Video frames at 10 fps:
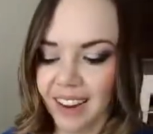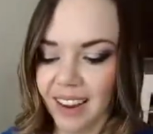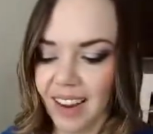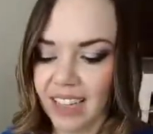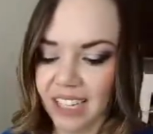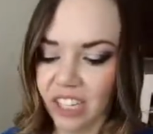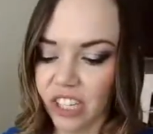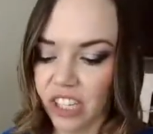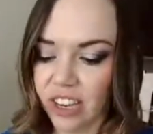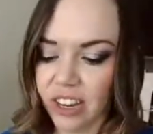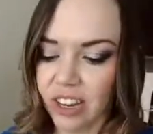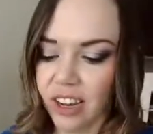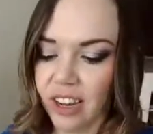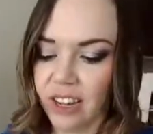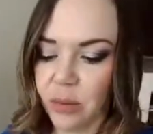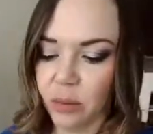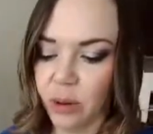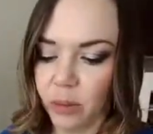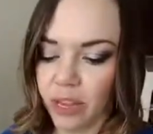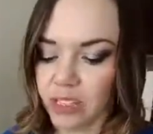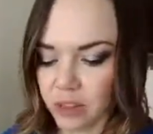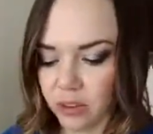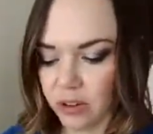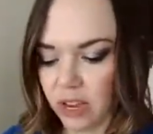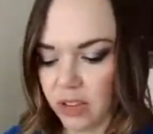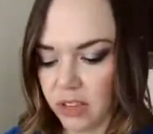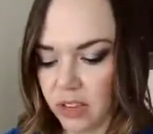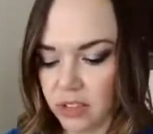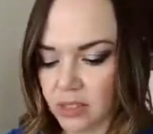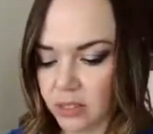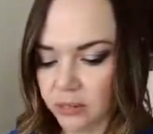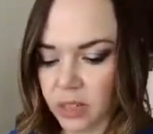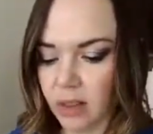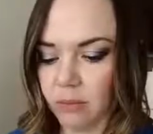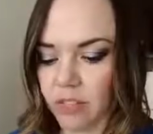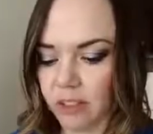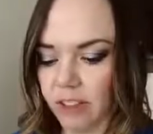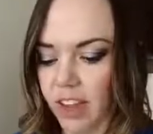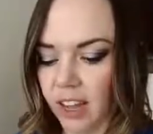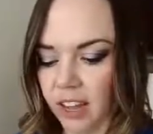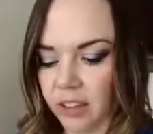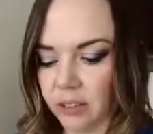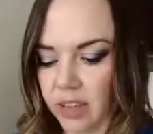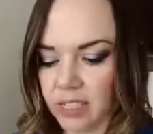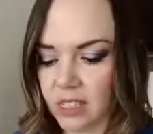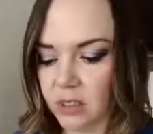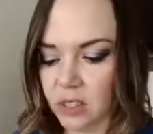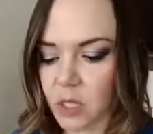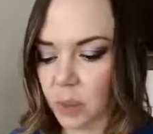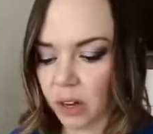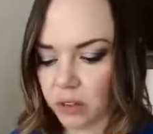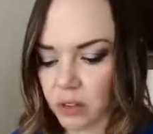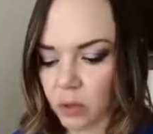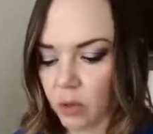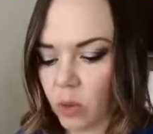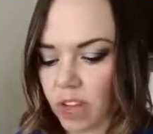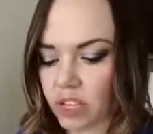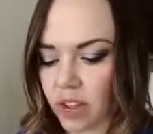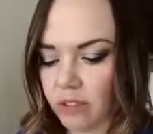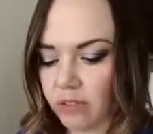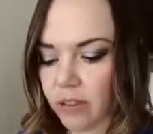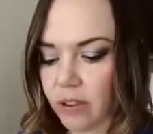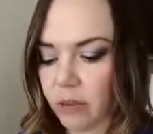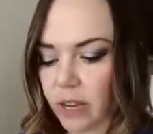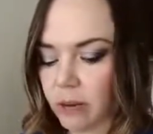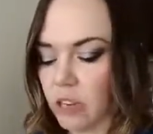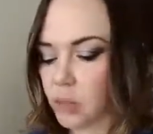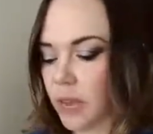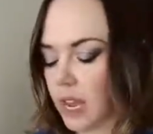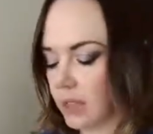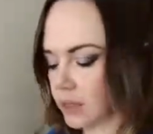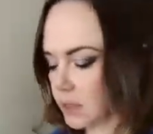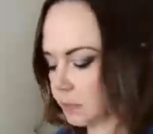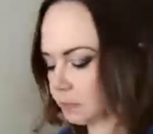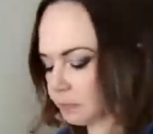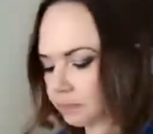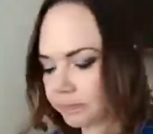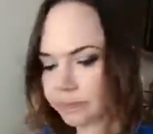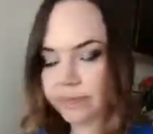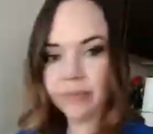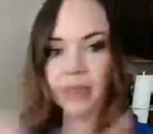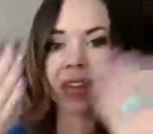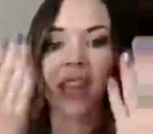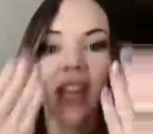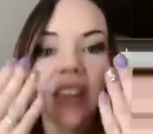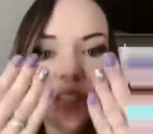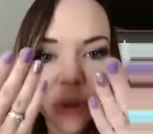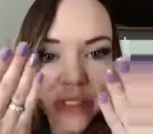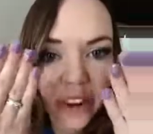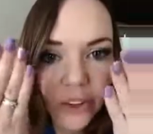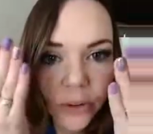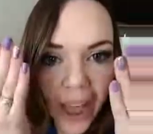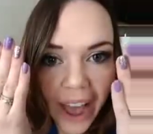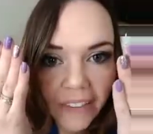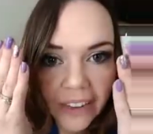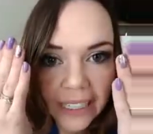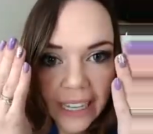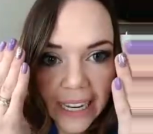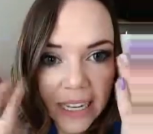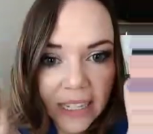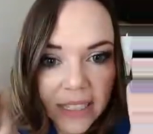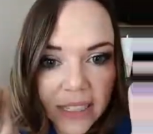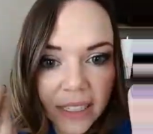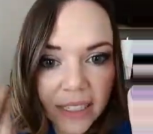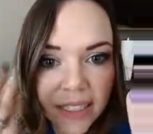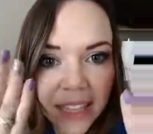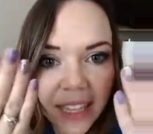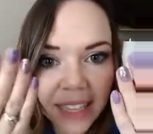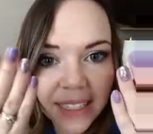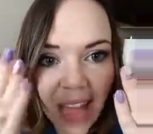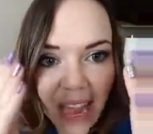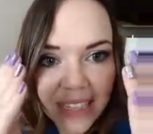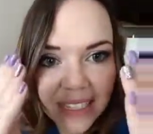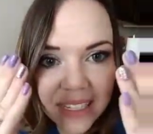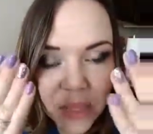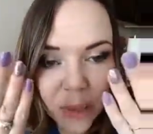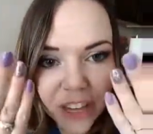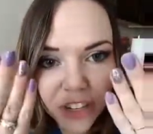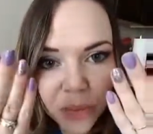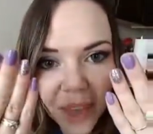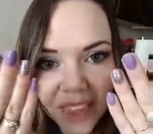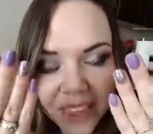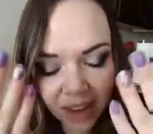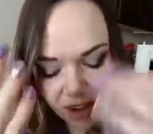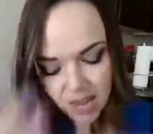I didn't cure it, I didn't put a base coat or anything, so it comes off fine. And the rest of those sparkles will wash off when I wash my hands. So there you have it, ladies. That is the sponge method.